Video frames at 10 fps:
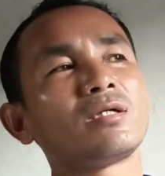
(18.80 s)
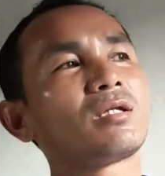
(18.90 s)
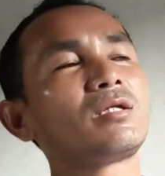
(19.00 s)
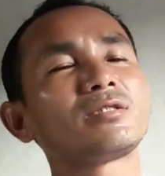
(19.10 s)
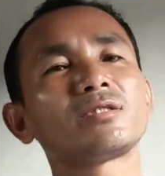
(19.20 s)

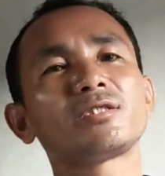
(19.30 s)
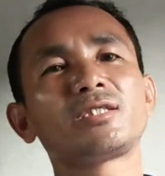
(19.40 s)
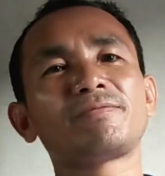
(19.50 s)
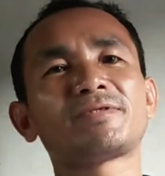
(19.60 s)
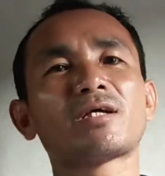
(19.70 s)

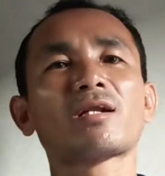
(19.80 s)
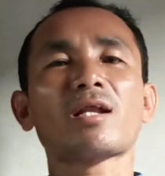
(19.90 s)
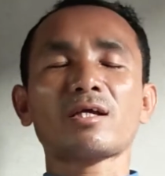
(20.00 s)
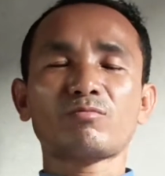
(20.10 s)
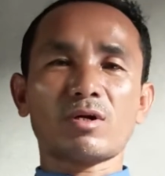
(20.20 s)
Relationships are
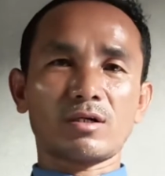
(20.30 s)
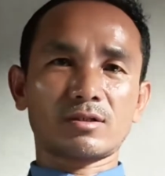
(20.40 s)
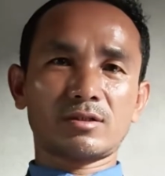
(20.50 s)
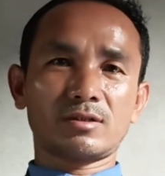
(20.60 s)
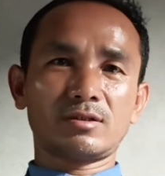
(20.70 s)
like
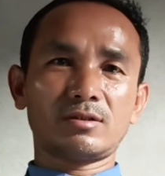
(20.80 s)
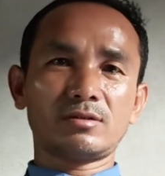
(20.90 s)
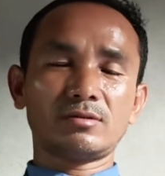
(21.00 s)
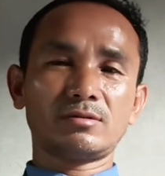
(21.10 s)
birds.